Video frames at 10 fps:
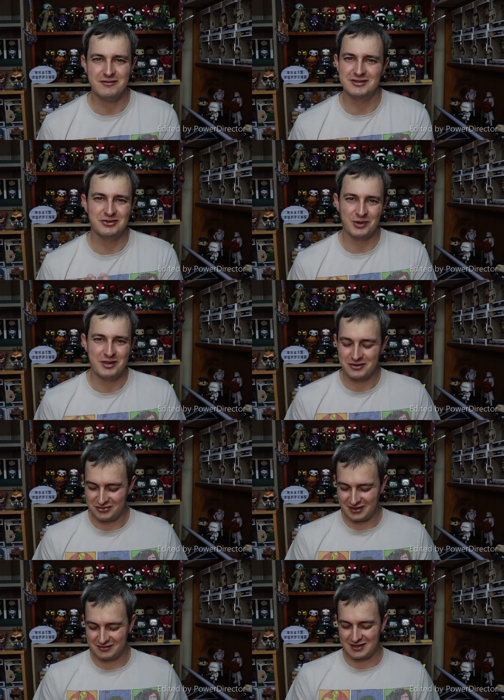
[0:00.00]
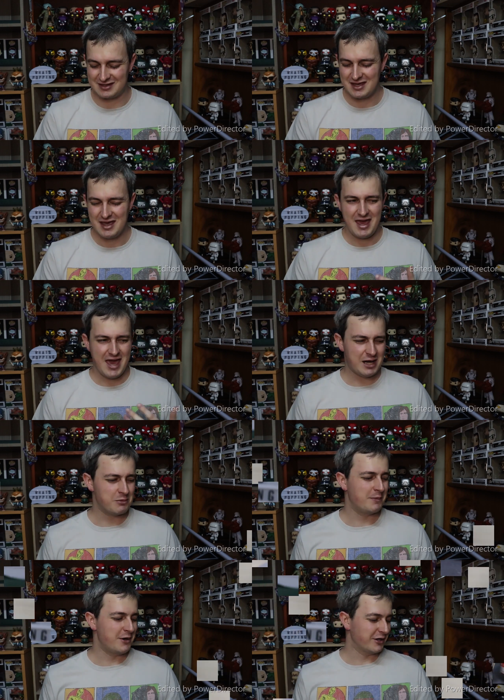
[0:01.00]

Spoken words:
It's just one of those things that Hanna-Barbera